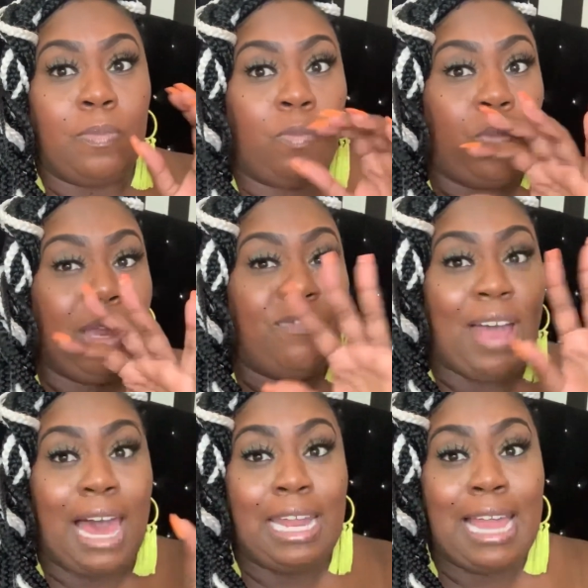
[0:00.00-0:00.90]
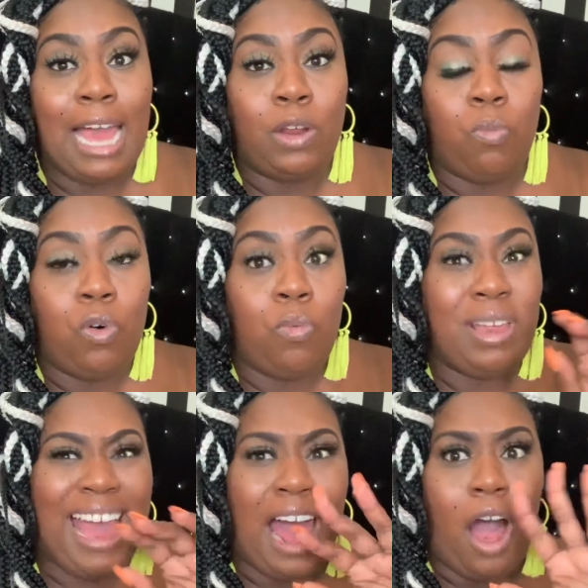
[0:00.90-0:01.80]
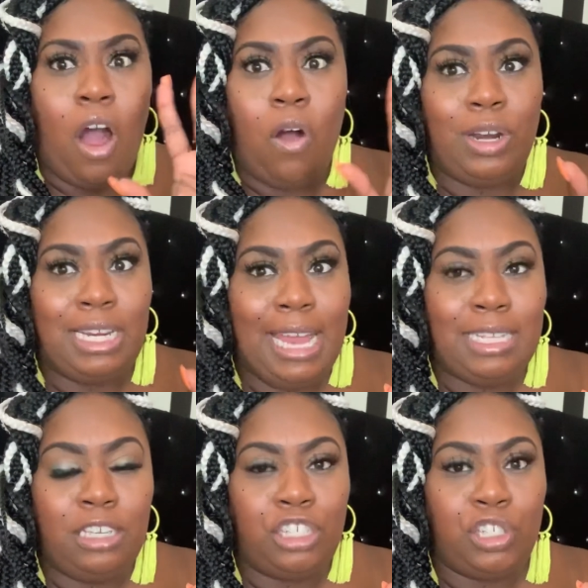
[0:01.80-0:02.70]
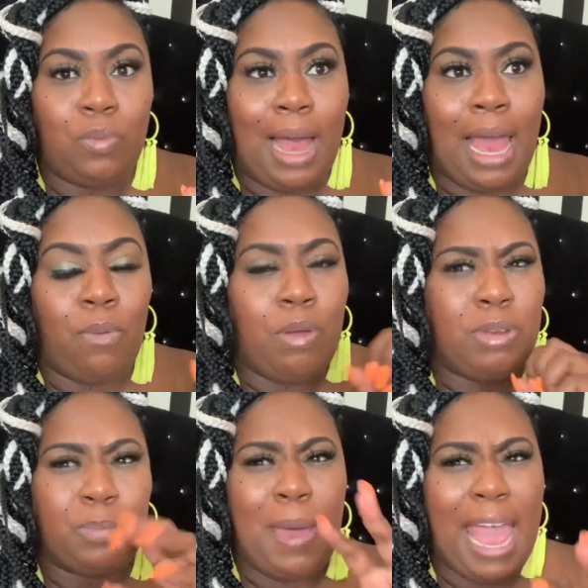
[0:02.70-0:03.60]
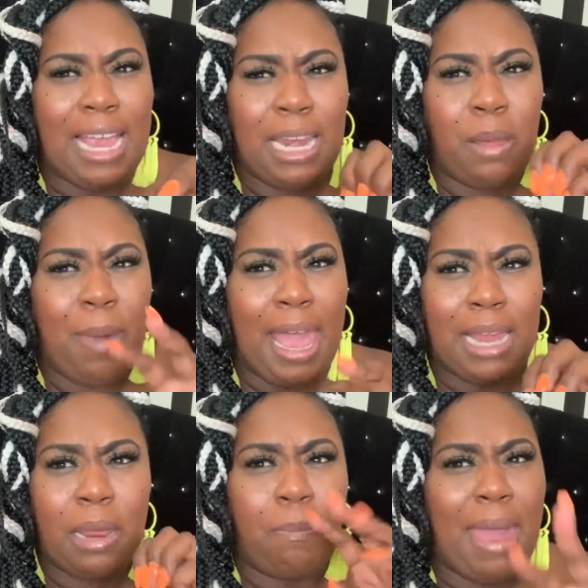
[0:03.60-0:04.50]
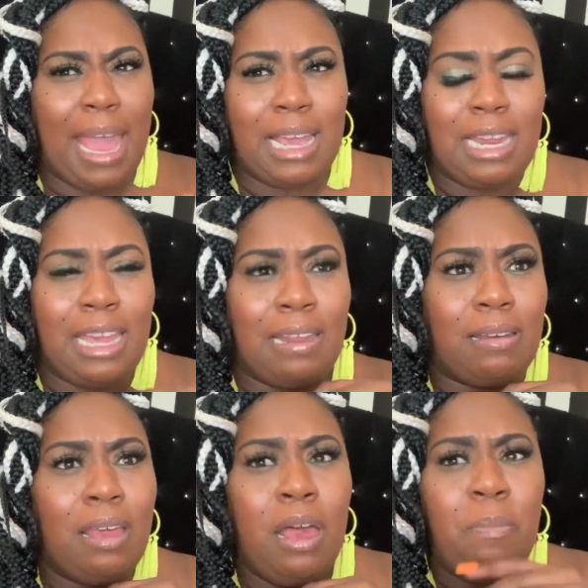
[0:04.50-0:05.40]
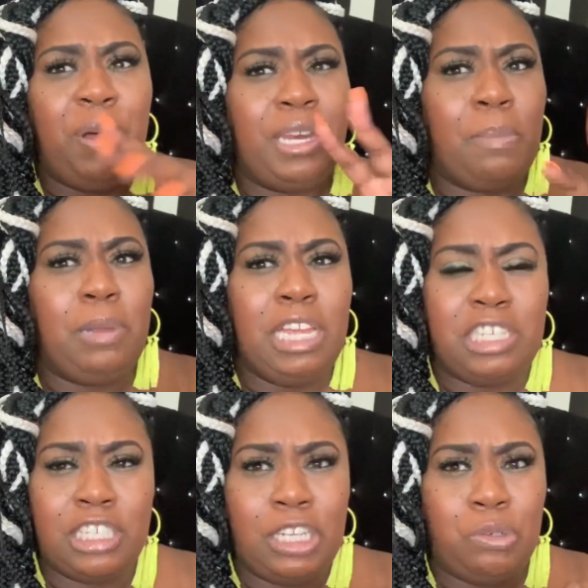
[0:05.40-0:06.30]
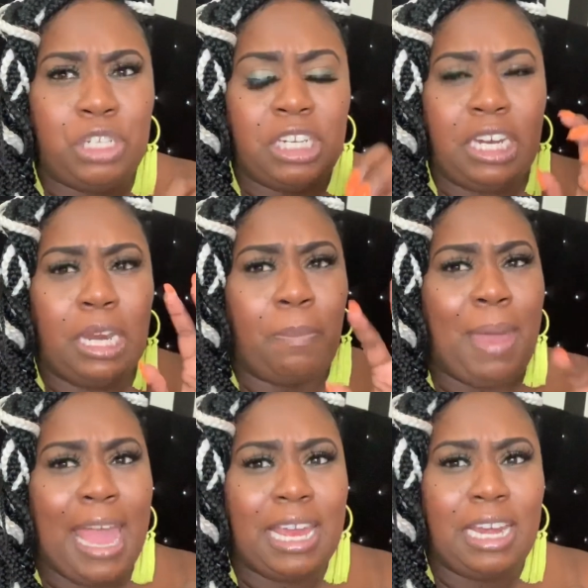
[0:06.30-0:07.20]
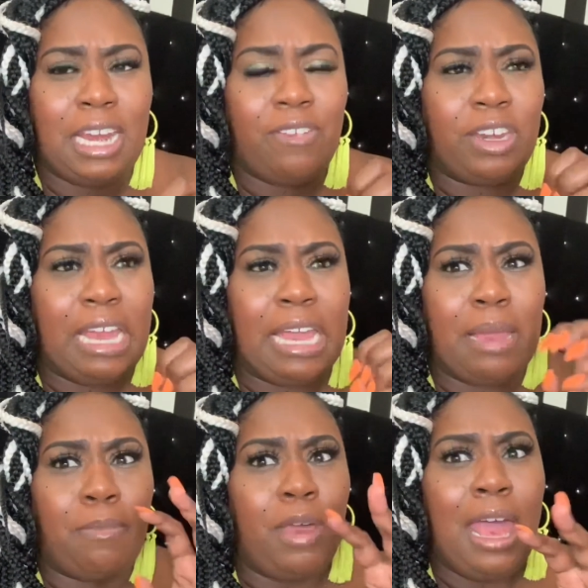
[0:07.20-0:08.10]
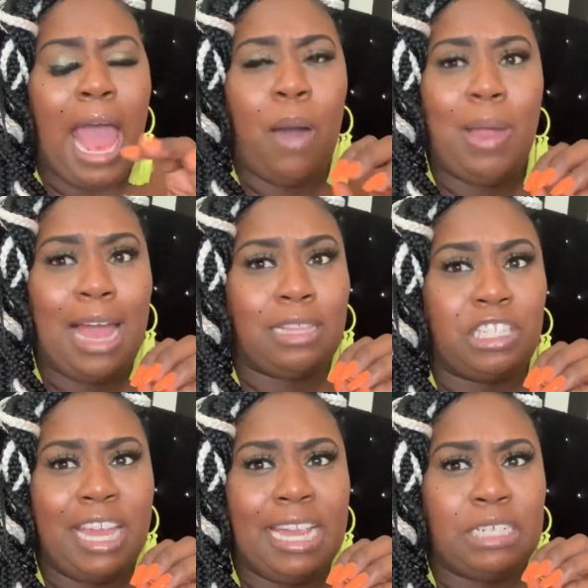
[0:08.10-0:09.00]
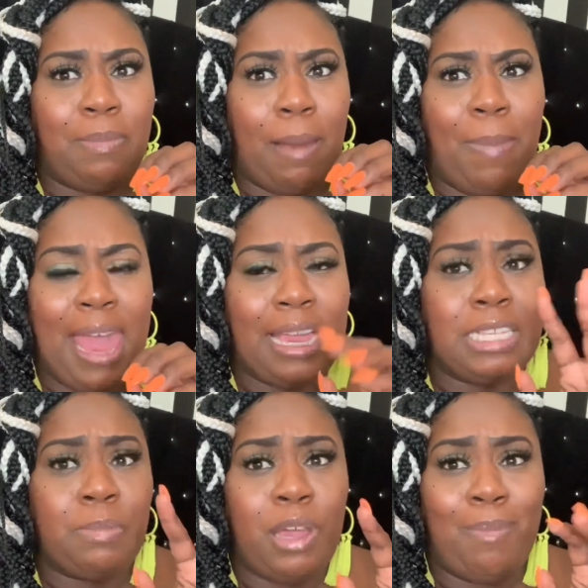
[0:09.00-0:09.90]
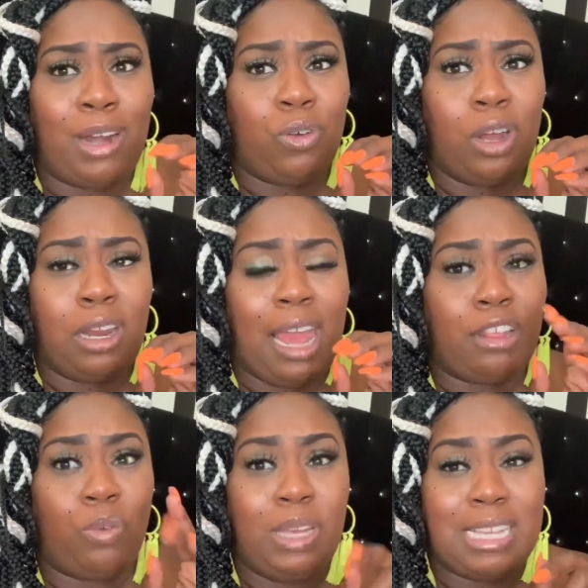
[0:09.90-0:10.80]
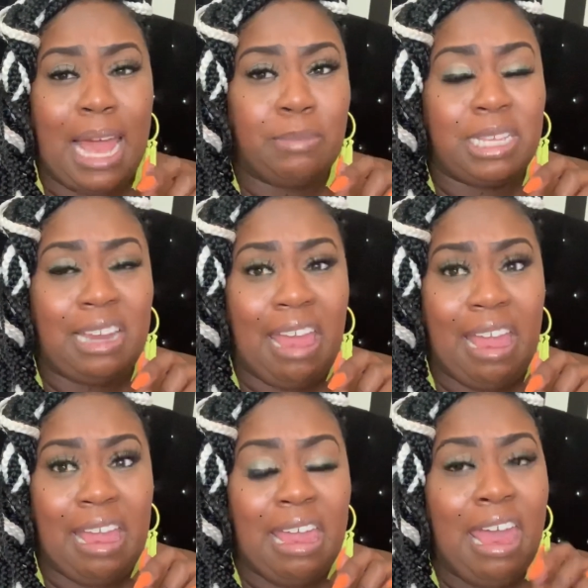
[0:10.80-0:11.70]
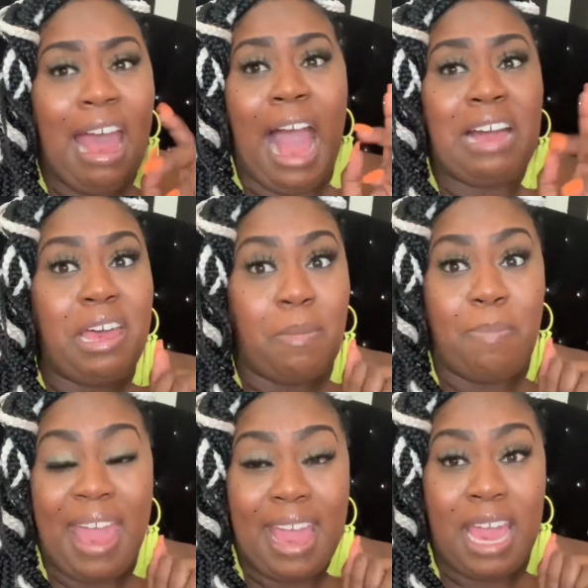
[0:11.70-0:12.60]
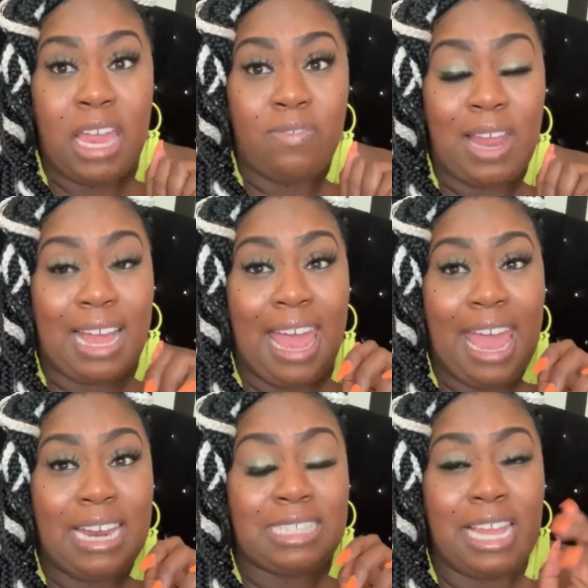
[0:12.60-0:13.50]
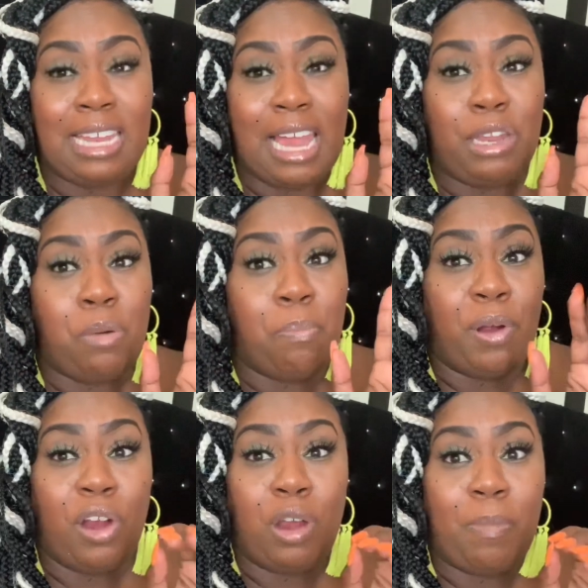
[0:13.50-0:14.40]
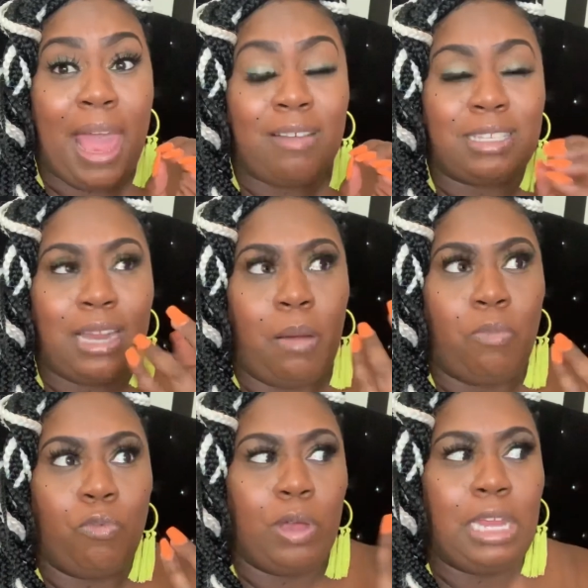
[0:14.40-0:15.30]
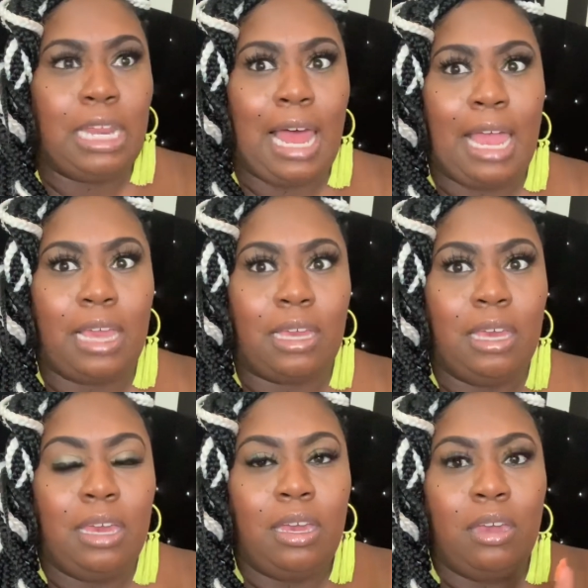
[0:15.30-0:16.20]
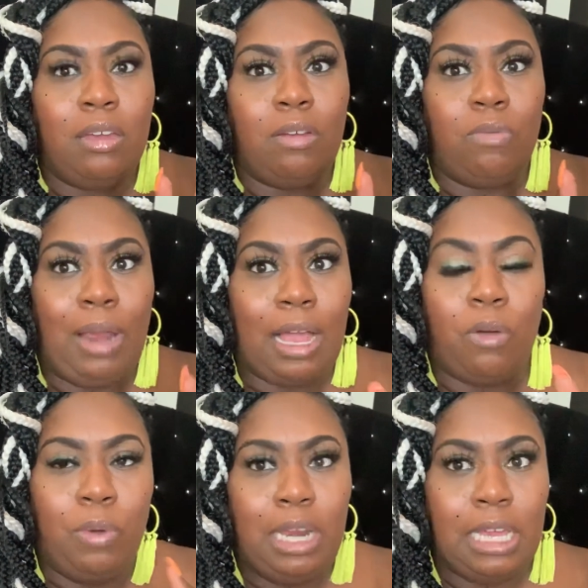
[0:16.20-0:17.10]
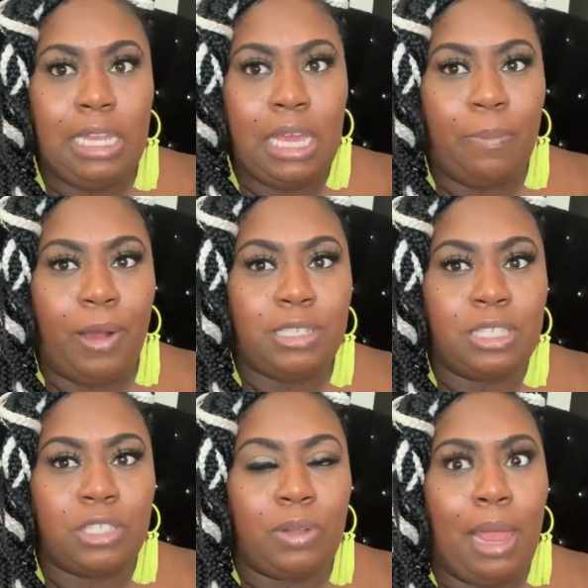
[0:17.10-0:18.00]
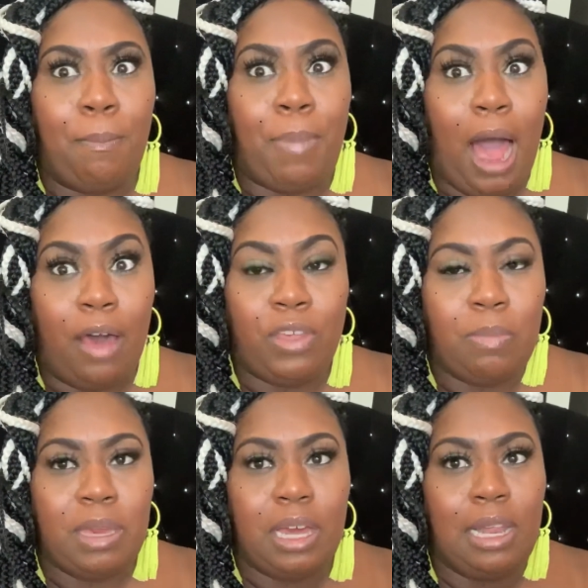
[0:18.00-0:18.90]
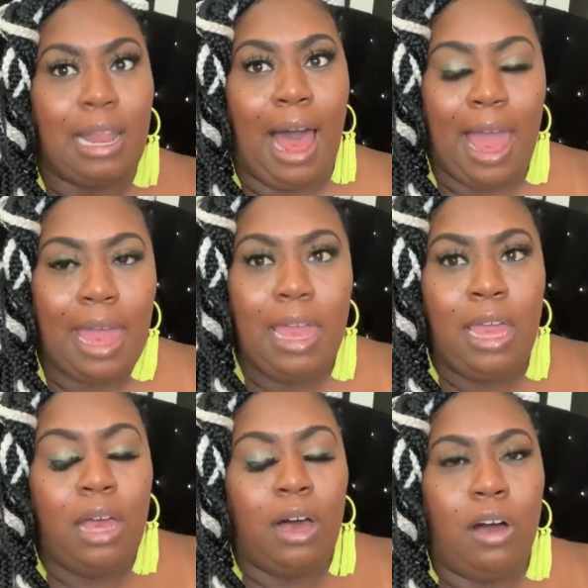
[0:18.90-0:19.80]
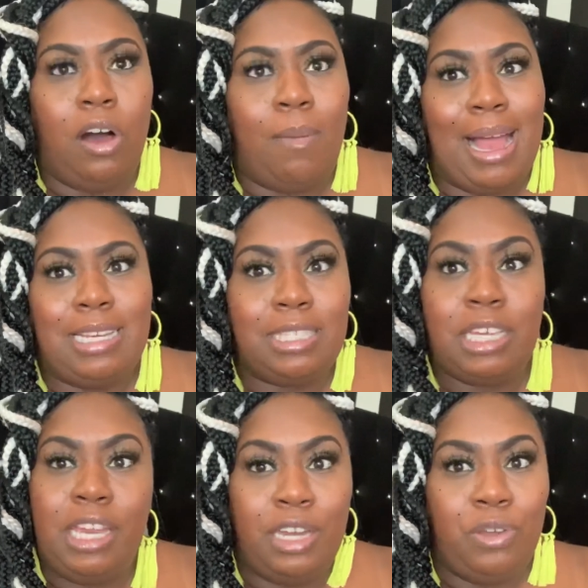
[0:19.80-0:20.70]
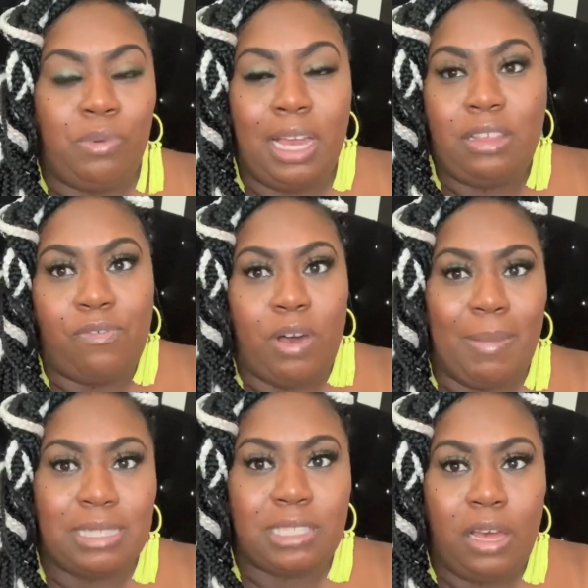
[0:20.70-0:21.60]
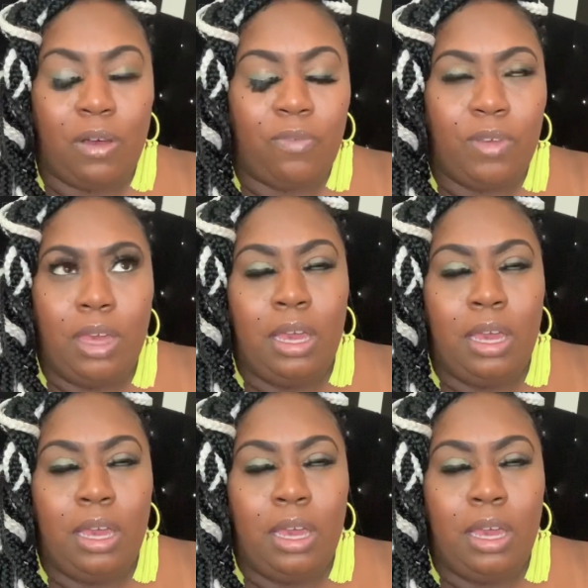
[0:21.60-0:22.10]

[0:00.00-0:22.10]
We finally got the wound. We got all the dead tissue out, and we was packing it, and putting the bleach solution in it and packing it every day. And I would have to change my packings, me and my daughter, like 3 times a day. I couldn't bathe. Like, I had to take like little bird baths, and I'm really like a really clean person. So that bothered me a lot. I just couldn't do nothing for myself.